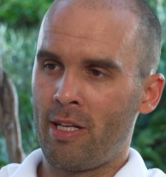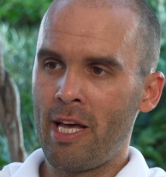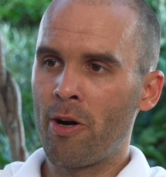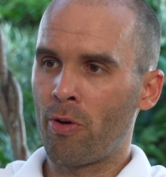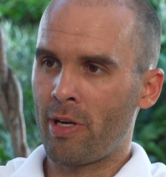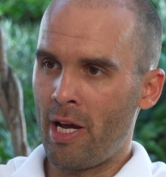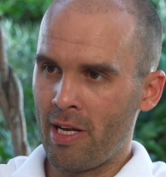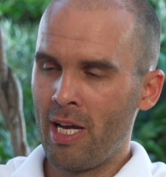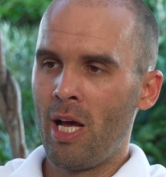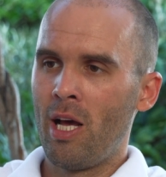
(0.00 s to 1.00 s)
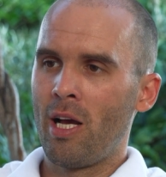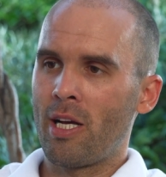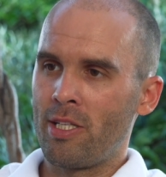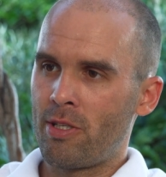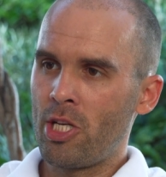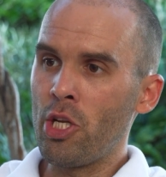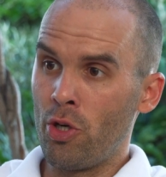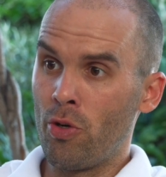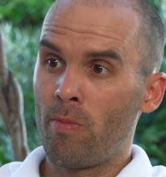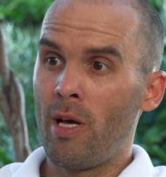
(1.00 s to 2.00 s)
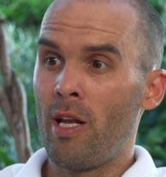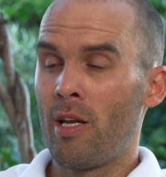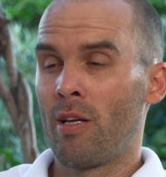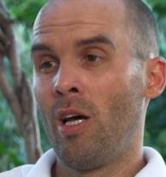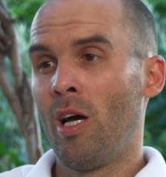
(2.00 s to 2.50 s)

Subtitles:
later on can continue. And then